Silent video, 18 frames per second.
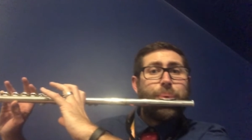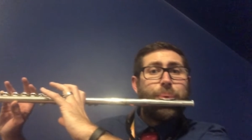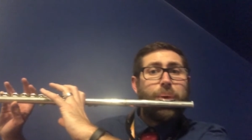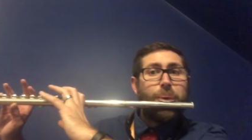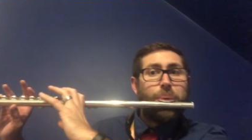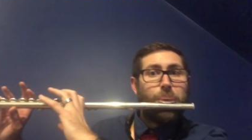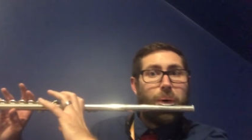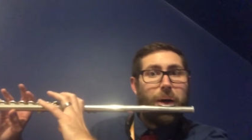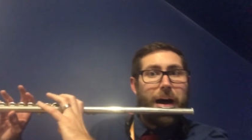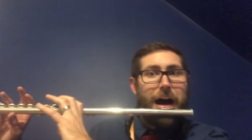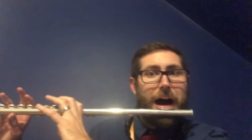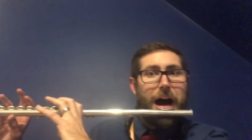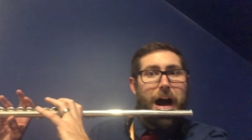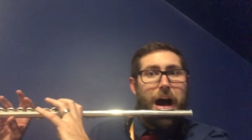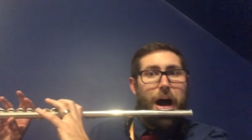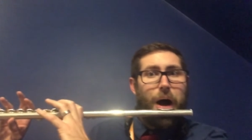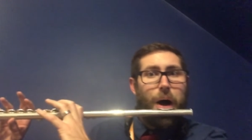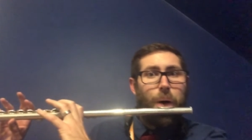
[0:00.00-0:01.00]

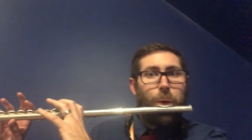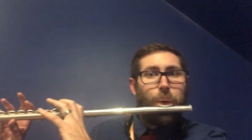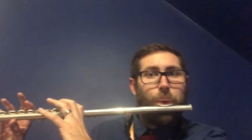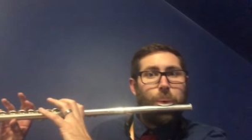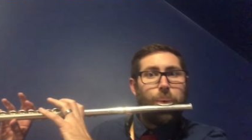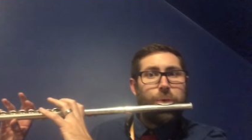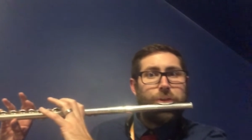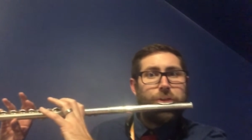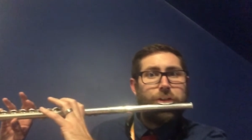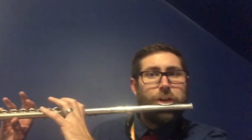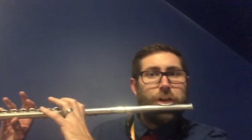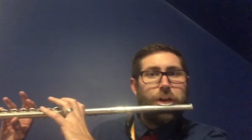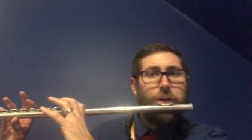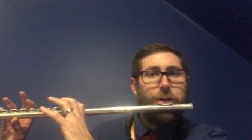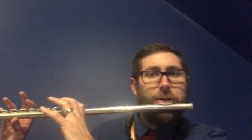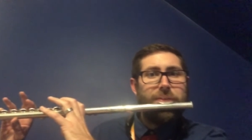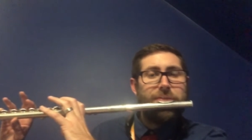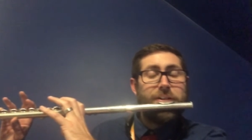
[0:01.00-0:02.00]
Whoa,
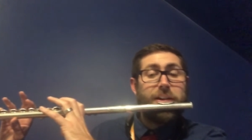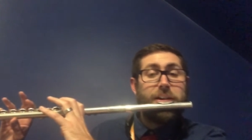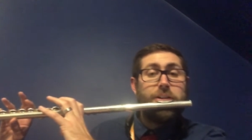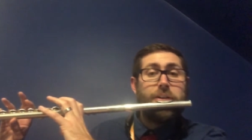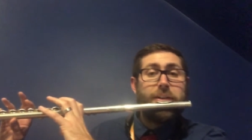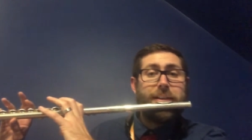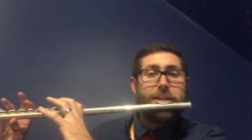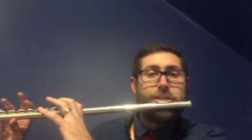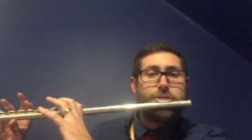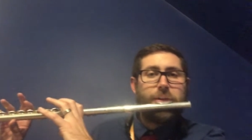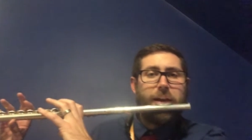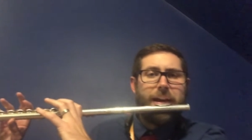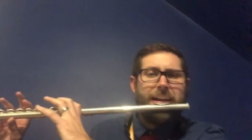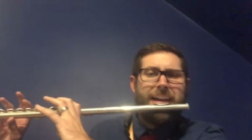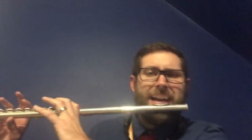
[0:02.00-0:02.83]
dude, if you can do it, that's great.